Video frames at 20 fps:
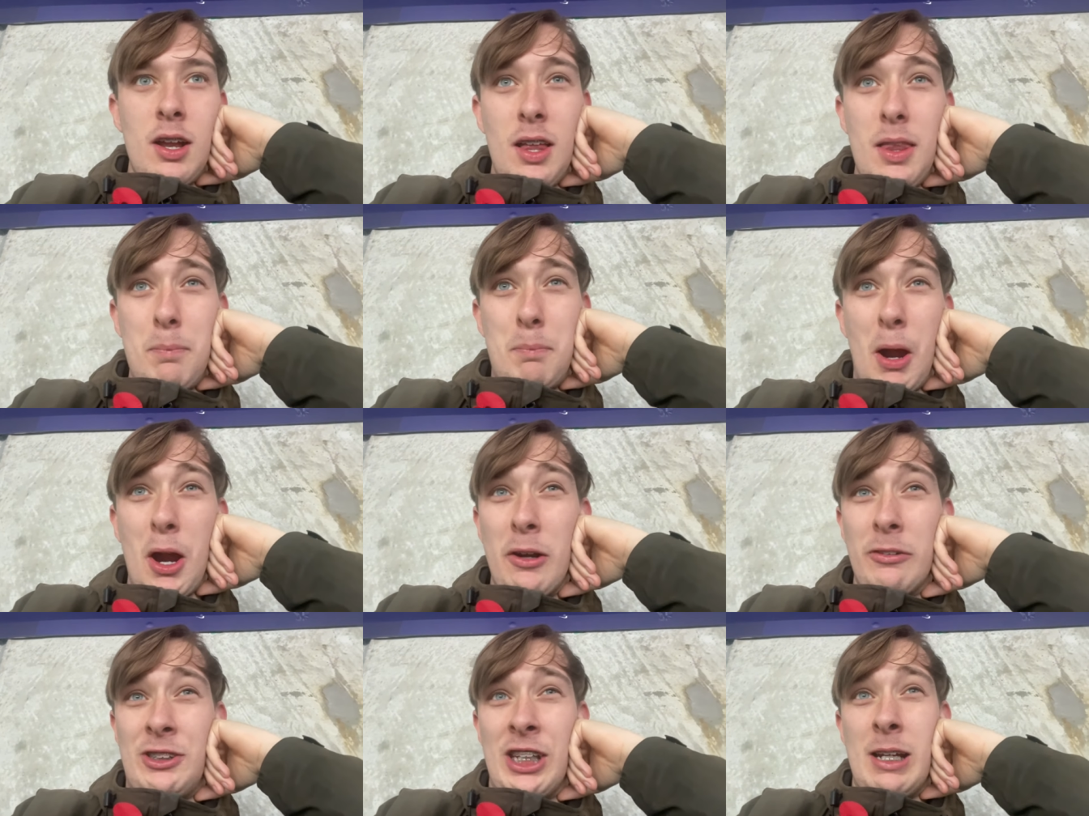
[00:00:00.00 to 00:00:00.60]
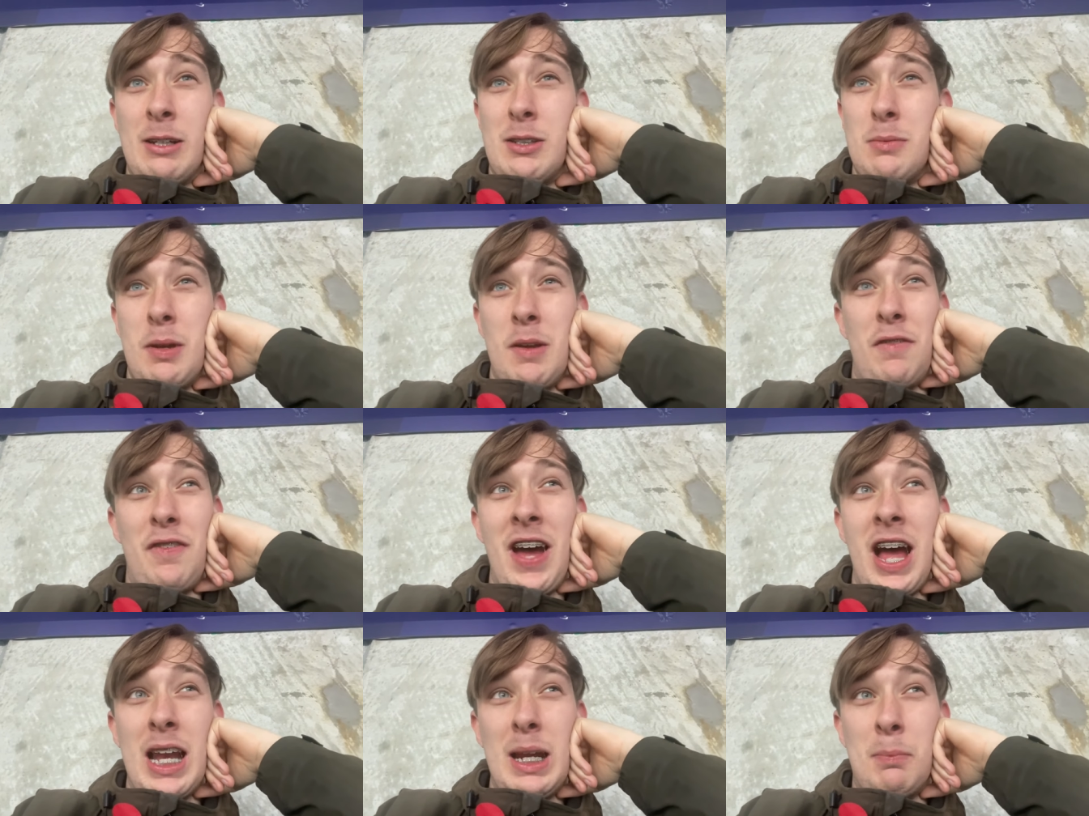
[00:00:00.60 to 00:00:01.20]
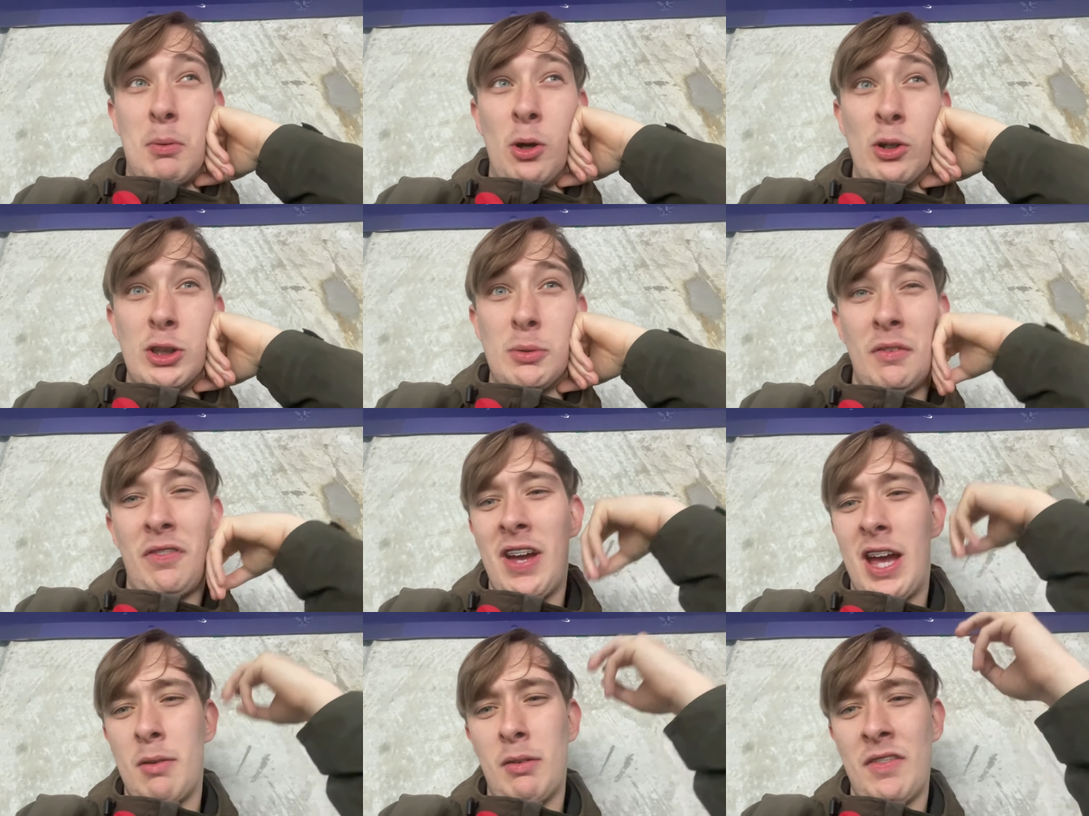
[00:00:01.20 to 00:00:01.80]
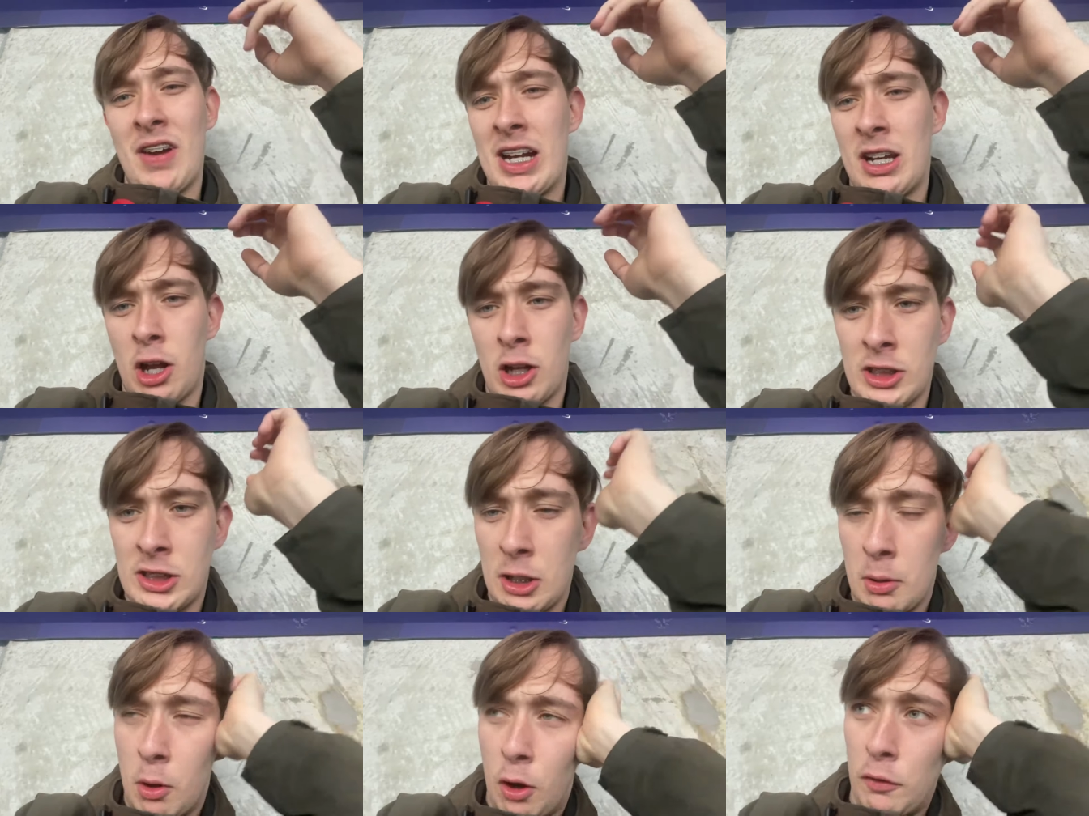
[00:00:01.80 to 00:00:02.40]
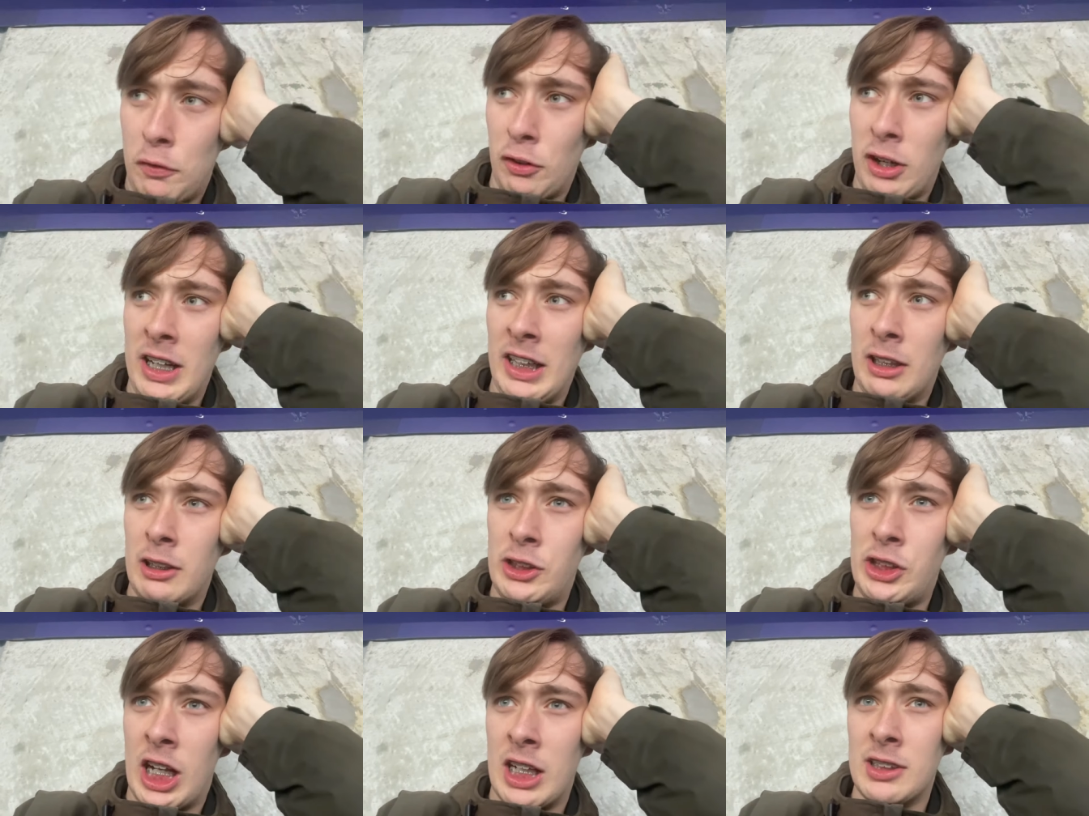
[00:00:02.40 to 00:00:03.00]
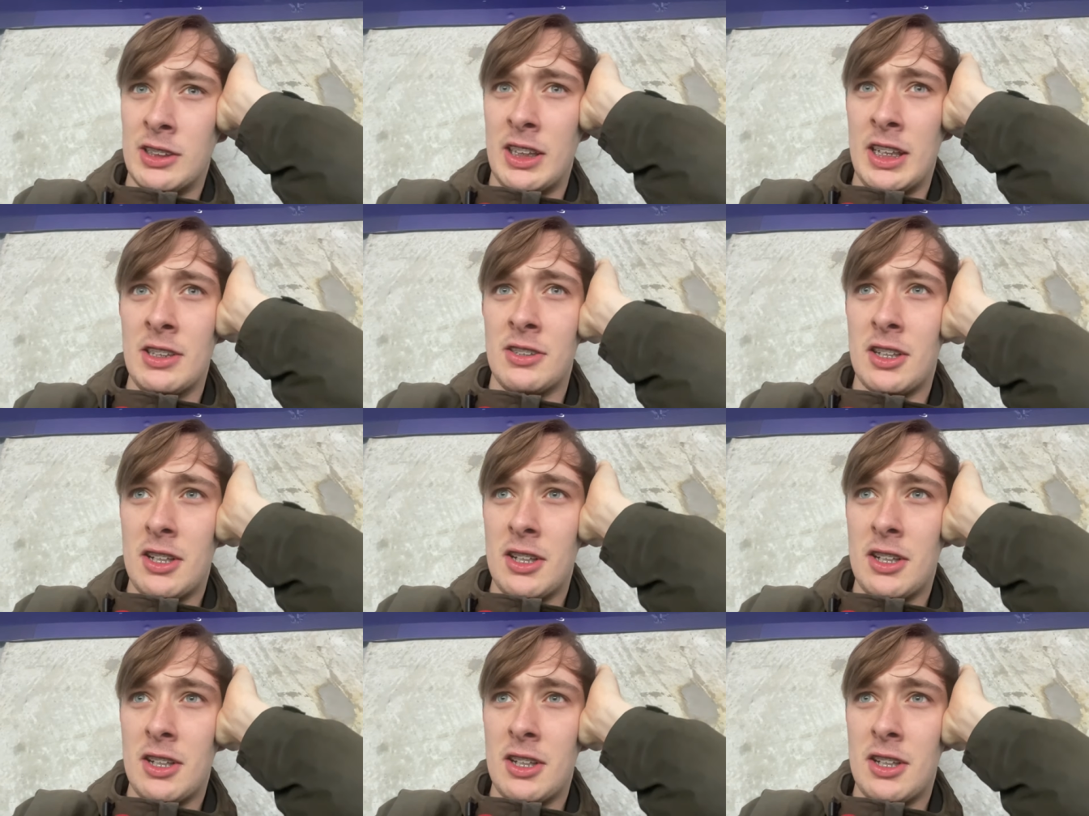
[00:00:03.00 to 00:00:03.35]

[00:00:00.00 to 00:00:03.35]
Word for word: Both teams have been fairly poor to be fair. We've had like two or three good chances.